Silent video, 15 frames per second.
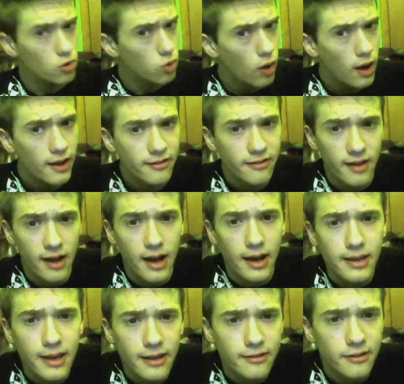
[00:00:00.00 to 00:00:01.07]
a quest,
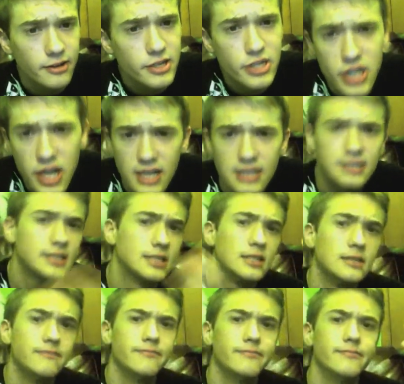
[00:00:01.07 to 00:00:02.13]
I guess it's just